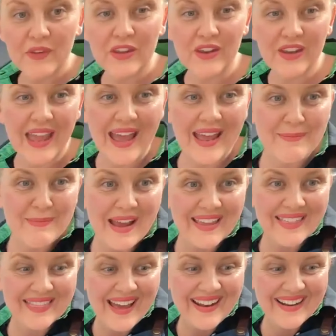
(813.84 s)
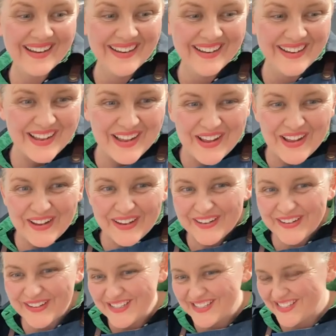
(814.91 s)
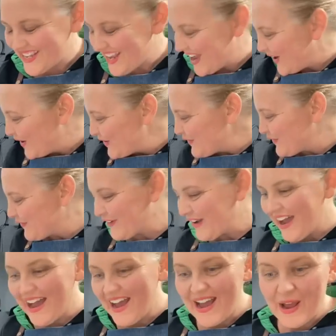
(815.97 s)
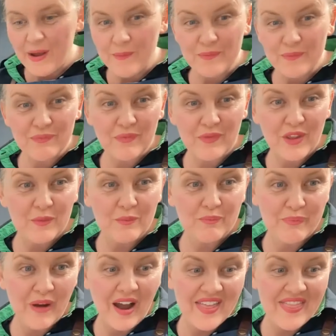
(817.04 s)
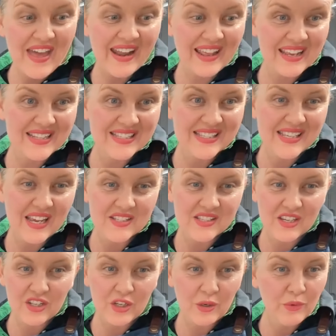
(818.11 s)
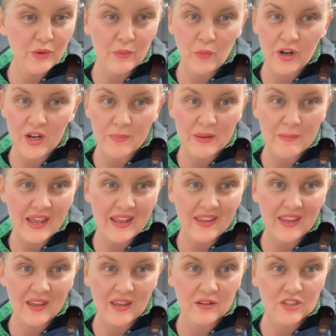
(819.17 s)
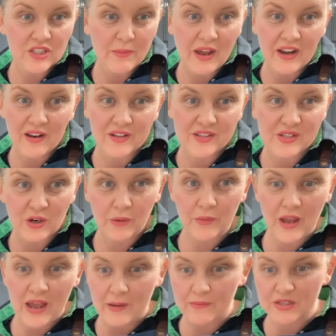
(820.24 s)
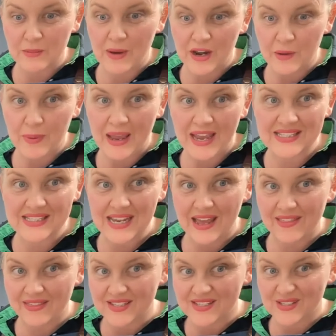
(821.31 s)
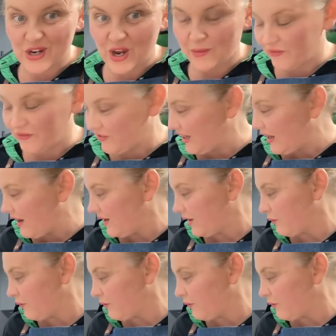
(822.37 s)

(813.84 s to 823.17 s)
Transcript: You can make that yourself. Buy that in season. You wouldn't want to be making tomato paste at this time of year.